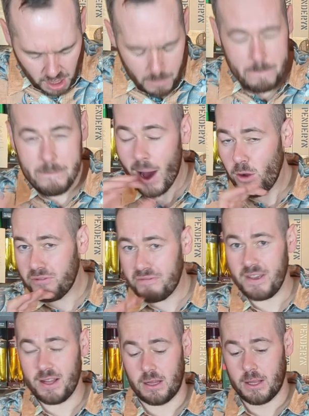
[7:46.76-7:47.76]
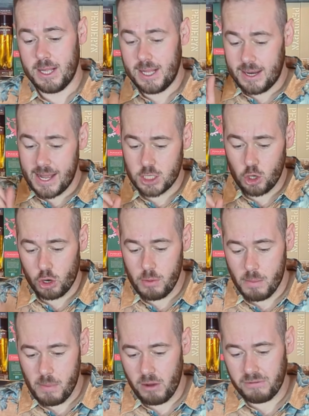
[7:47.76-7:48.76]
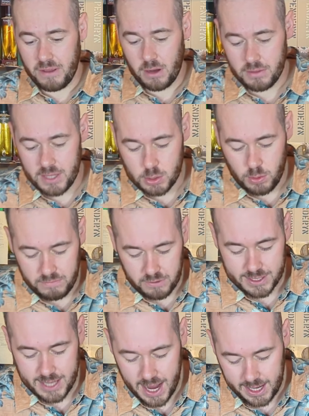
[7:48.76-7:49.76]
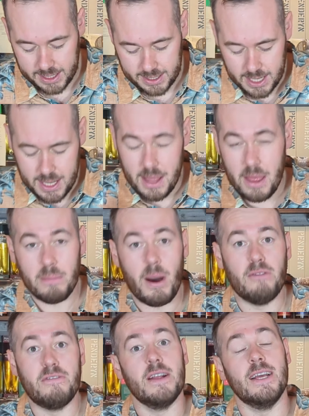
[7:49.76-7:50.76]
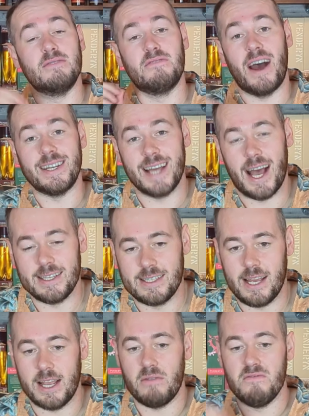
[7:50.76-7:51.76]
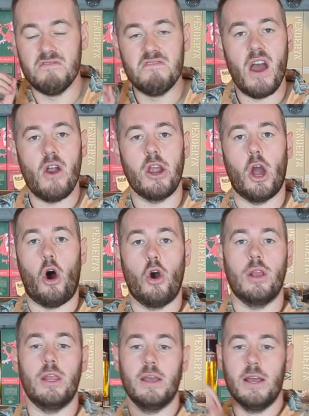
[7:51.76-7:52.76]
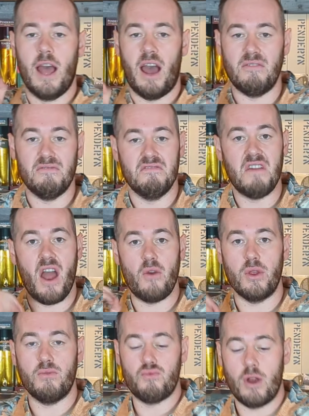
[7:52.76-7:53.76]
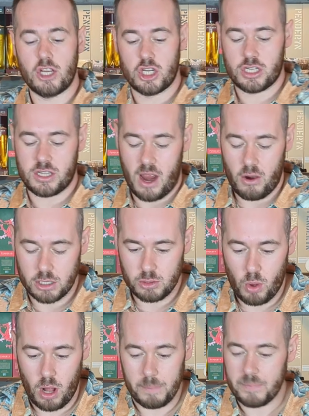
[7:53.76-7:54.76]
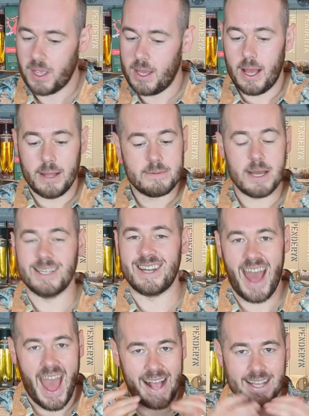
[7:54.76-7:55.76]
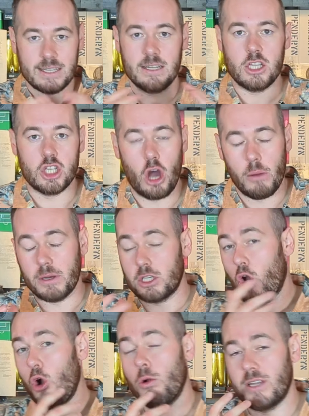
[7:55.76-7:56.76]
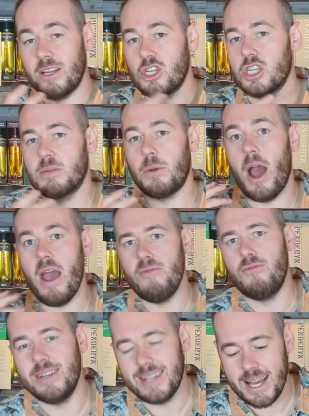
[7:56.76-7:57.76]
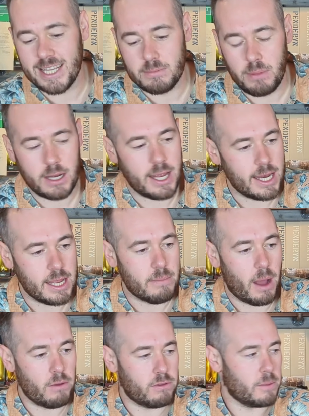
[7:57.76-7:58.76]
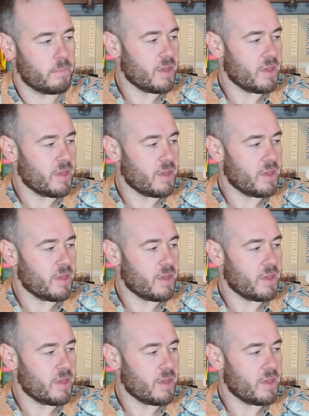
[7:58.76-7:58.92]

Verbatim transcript: Mouthfeel, let's talk about mouthfeel on this one for a second. The mouthfeel is fantastic, very oily and very rich there as well. Does an excellent job at coating just about every taste bud in your mouth.